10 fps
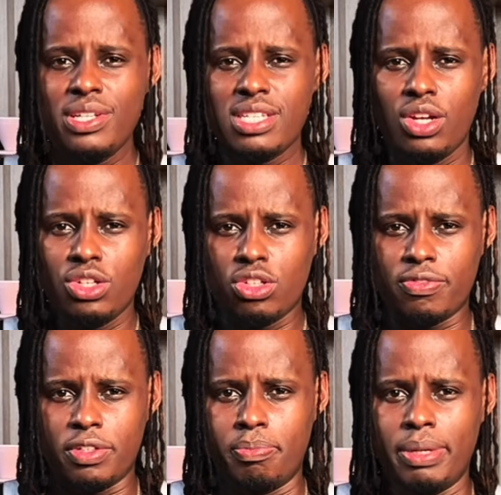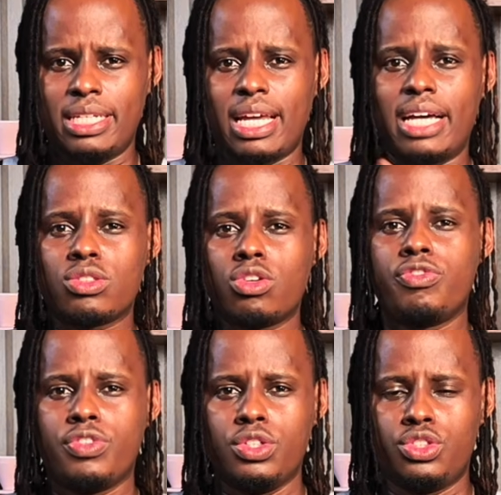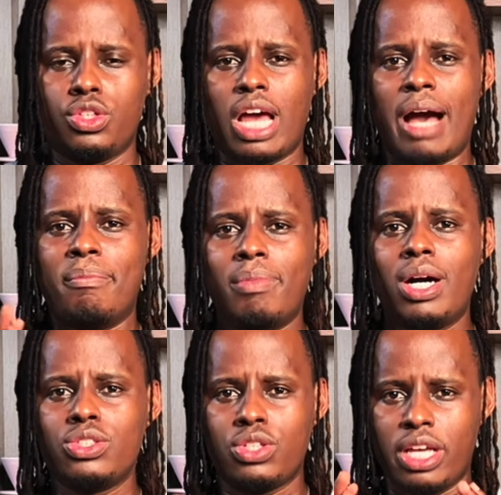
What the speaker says: is a lot of debate and confusion about